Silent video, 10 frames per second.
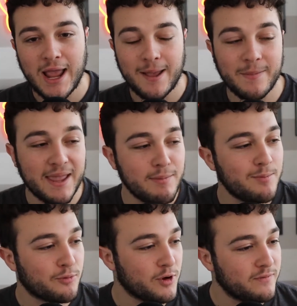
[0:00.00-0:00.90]
maybe
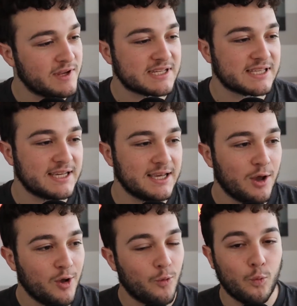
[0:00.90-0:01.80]
previously
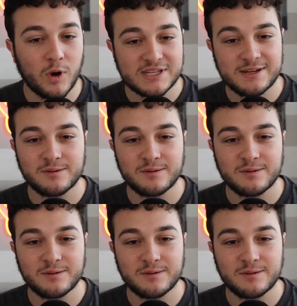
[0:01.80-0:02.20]
wasn't